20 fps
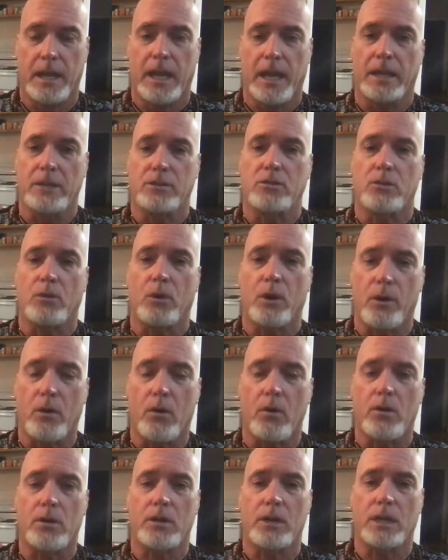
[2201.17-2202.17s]
And so in
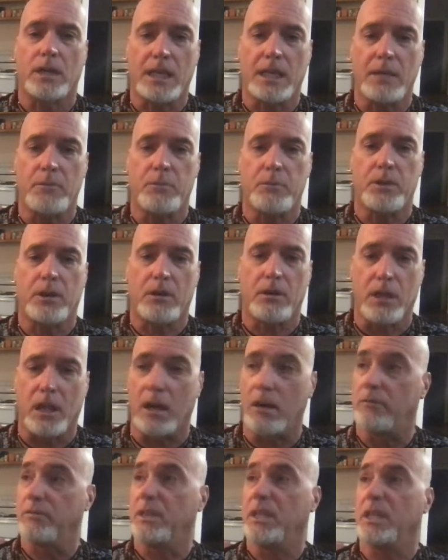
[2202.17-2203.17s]
order to keep their
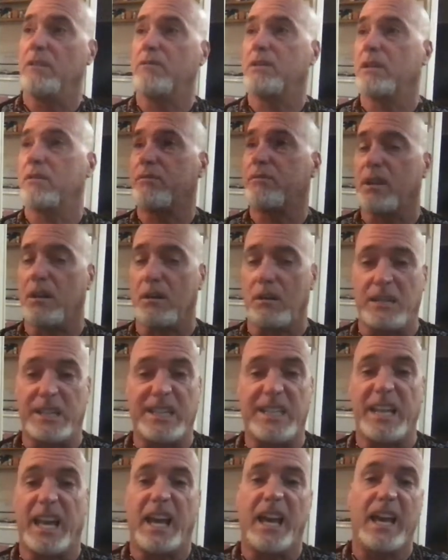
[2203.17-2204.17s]
love, even if they're
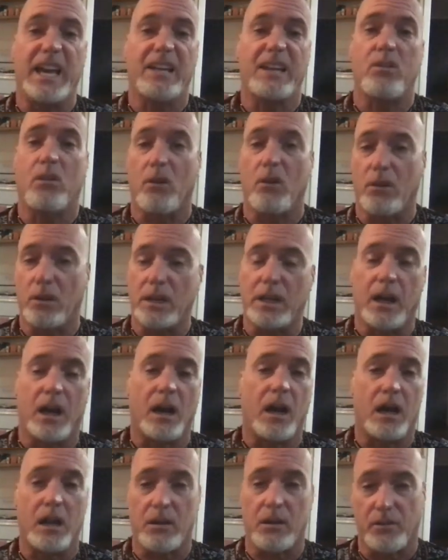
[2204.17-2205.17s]
dead or
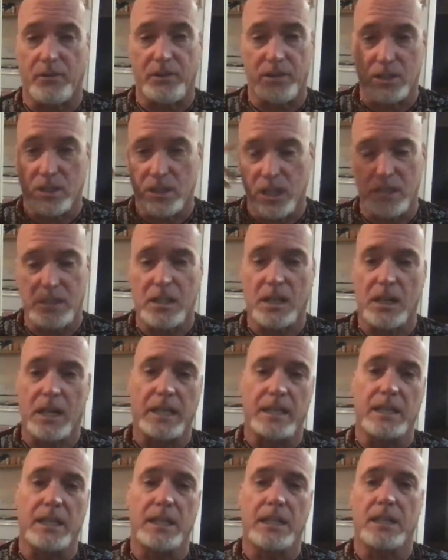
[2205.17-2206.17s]
gone, or if it's just an
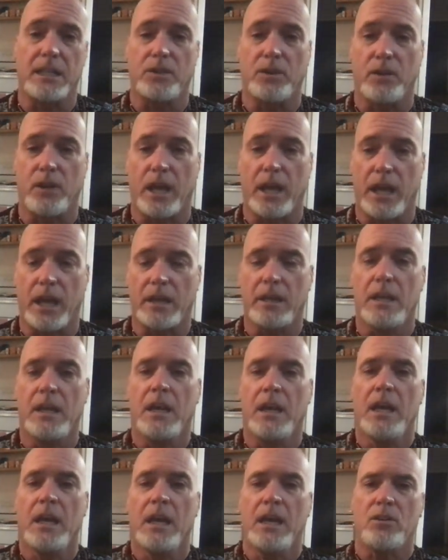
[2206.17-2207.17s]
idea in your head,
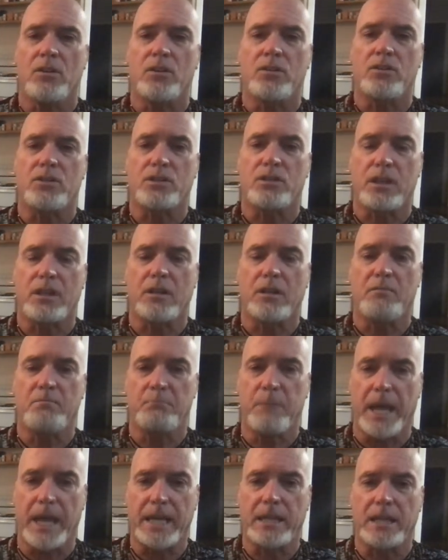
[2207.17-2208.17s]
you're still
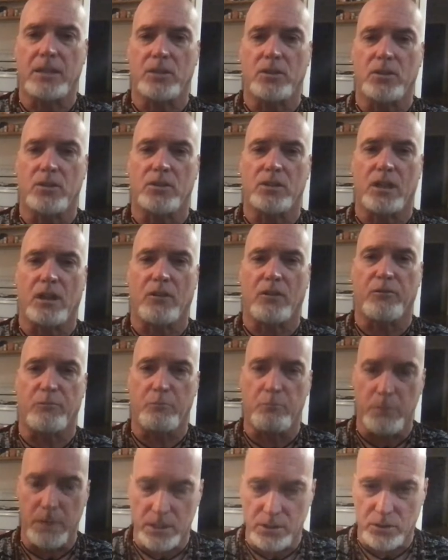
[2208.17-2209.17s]
making yourself
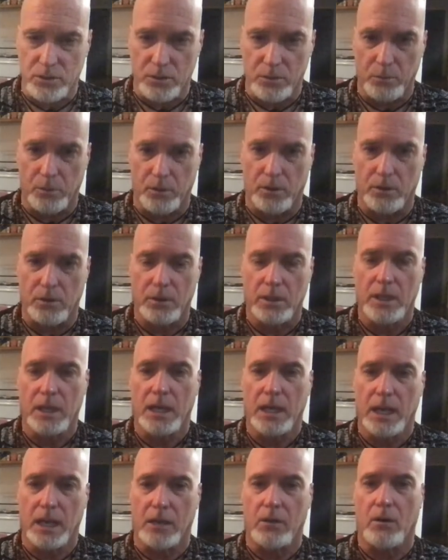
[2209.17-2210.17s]
miserable
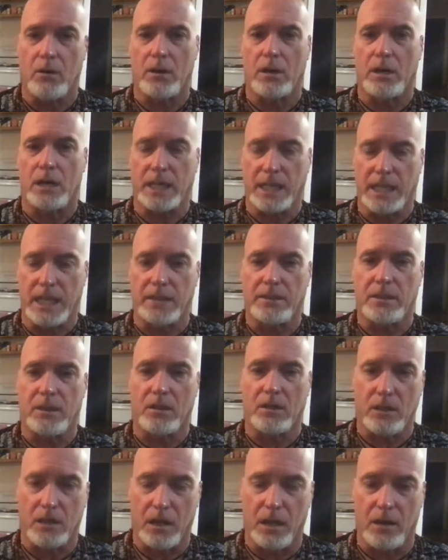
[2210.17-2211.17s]
in order to get
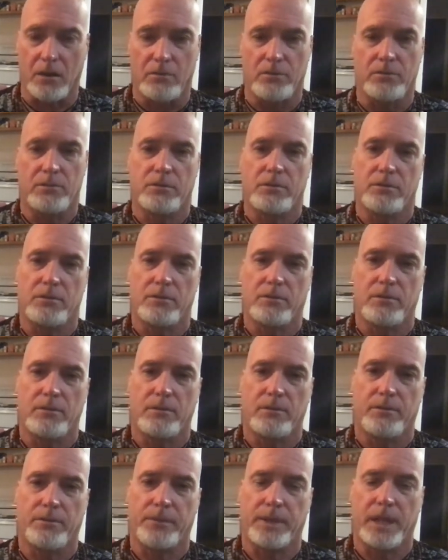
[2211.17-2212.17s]
their love.
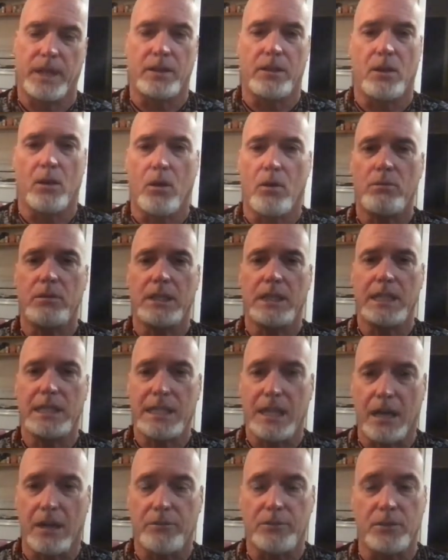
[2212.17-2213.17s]
And the only
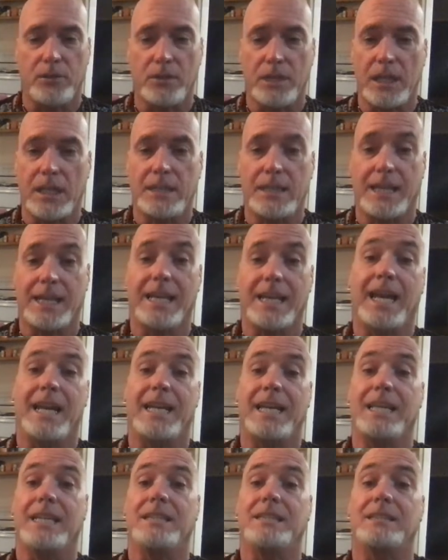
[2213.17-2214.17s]
love you need to
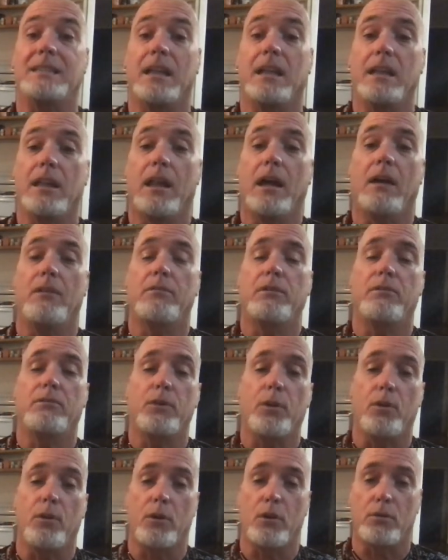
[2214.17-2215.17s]
get is the love of
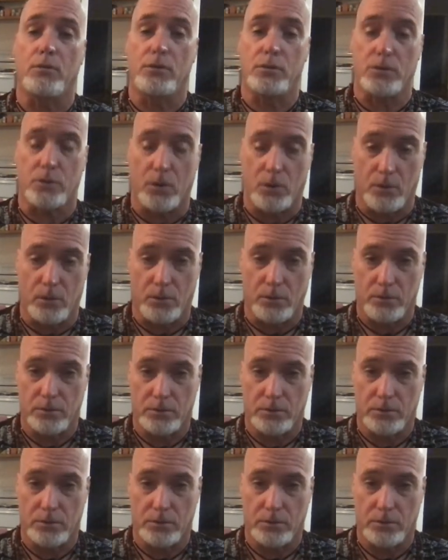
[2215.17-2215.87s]
your own soul.